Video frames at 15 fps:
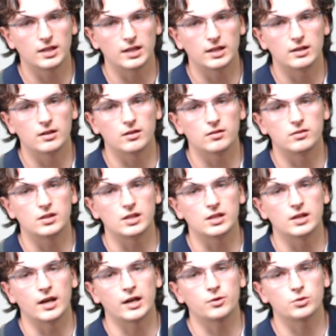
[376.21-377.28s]
in
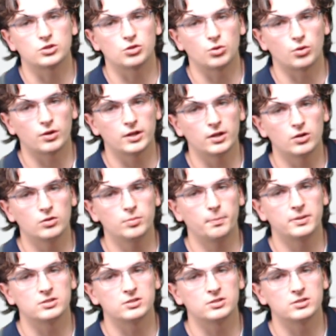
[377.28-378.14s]
the equatorial